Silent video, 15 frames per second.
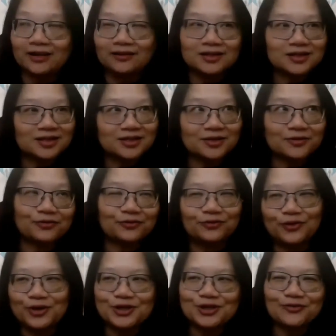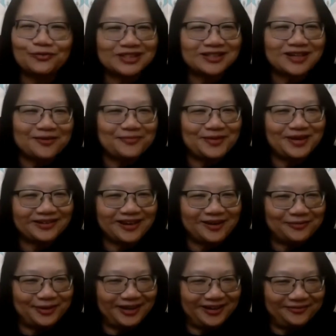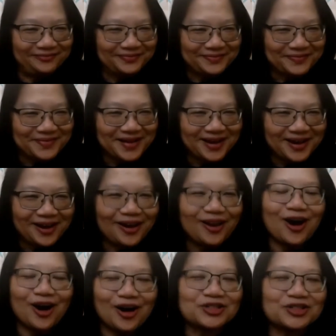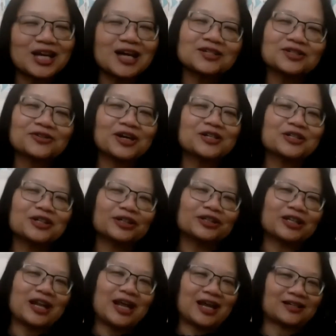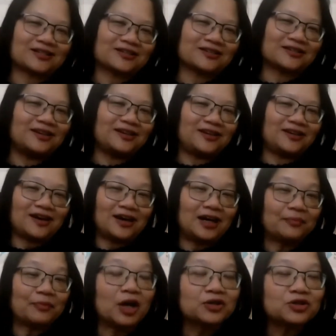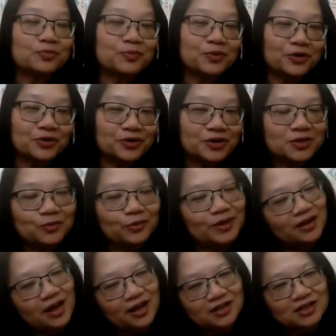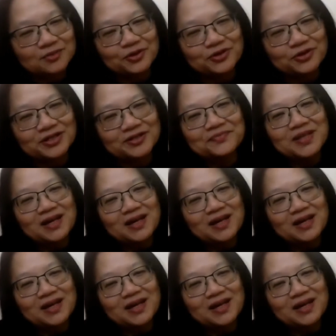this is the first summit that we launched, and trying to connect the entrepreneurs with experts